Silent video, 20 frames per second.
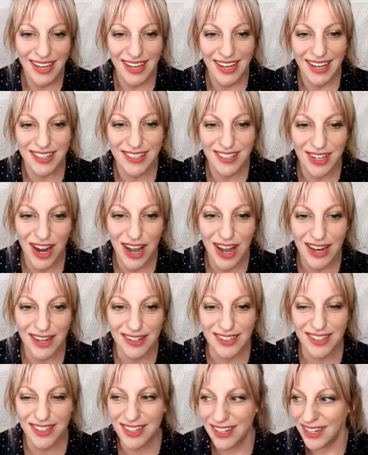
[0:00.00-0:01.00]
It's
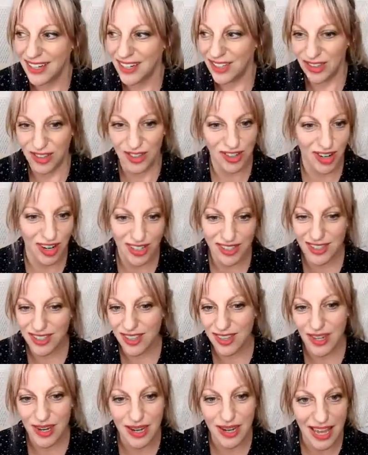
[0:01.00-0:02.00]
not just
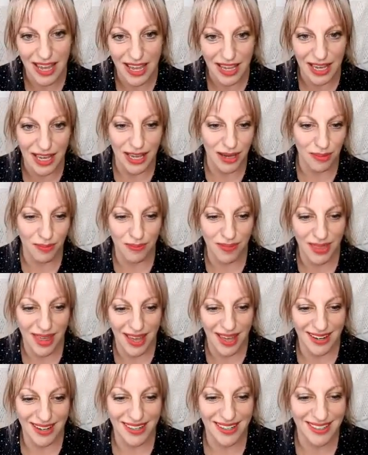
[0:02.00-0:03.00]
the name that
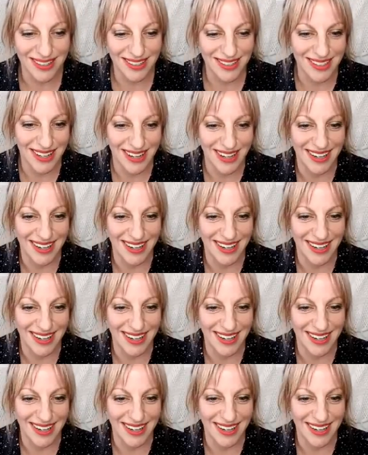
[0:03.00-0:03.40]
is,